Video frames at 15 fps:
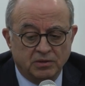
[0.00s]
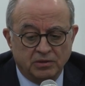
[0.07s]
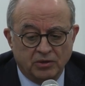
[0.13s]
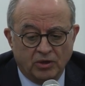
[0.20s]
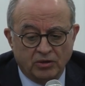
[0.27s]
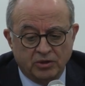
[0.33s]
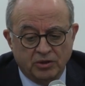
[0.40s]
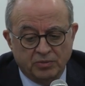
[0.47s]

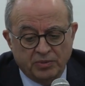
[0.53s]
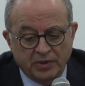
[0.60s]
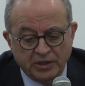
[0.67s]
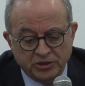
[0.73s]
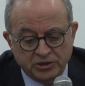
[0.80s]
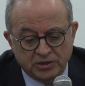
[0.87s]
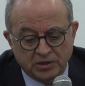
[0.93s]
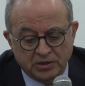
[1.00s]
The
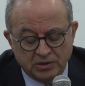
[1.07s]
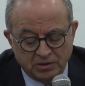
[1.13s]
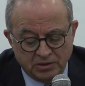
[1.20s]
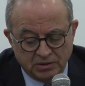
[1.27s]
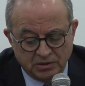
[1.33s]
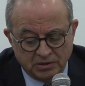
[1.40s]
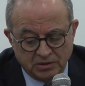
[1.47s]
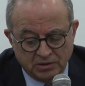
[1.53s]
occupation,
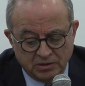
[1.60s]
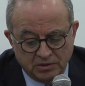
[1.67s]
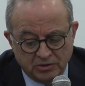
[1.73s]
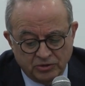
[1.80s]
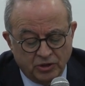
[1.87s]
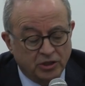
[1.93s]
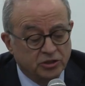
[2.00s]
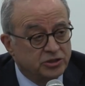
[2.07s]

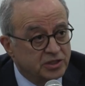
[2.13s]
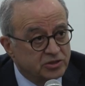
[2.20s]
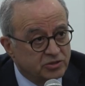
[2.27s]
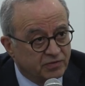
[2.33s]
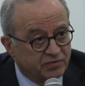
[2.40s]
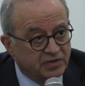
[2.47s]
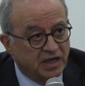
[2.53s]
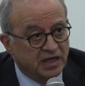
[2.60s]
not just
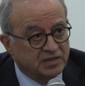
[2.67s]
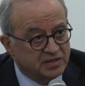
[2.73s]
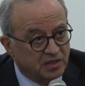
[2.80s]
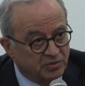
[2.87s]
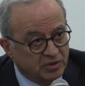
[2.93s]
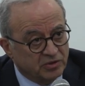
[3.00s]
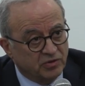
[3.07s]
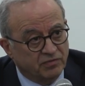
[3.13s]
of
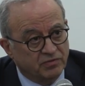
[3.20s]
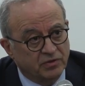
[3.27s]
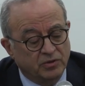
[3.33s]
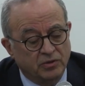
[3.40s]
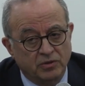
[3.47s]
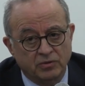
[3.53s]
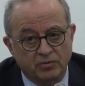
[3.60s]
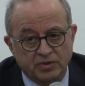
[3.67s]
Gaza, but of the
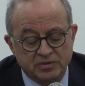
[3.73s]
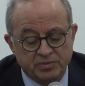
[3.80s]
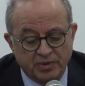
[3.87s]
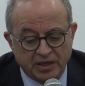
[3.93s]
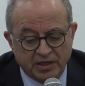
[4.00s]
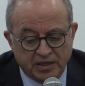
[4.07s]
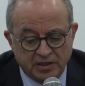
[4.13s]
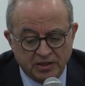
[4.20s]
whole West
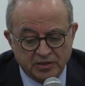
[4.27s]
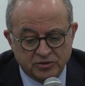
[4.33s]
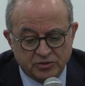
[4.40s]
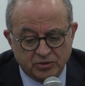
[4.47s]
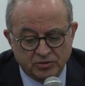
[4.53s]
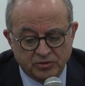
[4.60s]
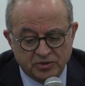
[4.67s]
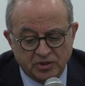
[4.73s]
Bank and East
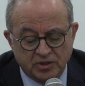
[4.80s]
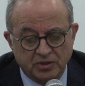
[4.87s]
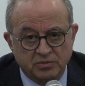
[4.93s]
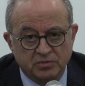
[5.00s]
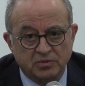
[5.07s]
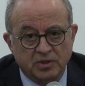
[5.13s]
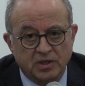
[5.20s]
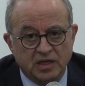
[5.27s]
Jerusalem,